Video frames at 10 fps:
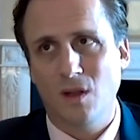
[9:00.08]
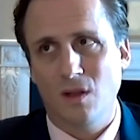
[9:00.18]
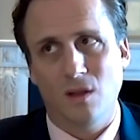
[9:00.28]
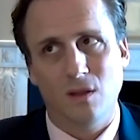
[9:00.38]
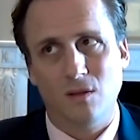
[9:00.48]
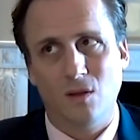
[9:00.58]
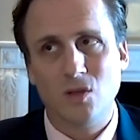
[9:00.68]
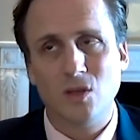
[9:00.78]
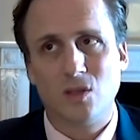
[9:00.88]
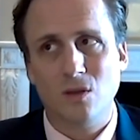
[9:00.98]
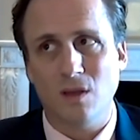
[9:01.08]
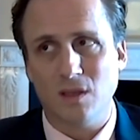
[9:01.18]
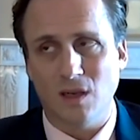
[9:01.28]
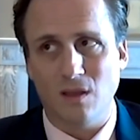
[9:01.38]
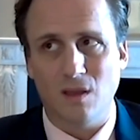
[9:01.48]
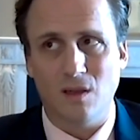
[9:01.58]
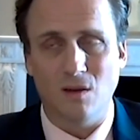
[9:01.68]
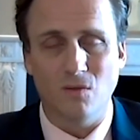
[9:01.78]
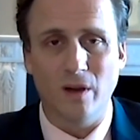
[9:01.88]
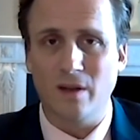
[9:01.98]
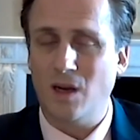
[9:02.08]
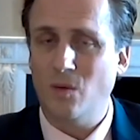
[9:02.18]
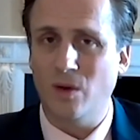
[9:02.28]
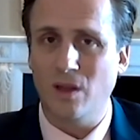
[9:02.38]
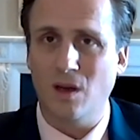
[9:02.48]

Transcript: those are just two things I can think of right now, but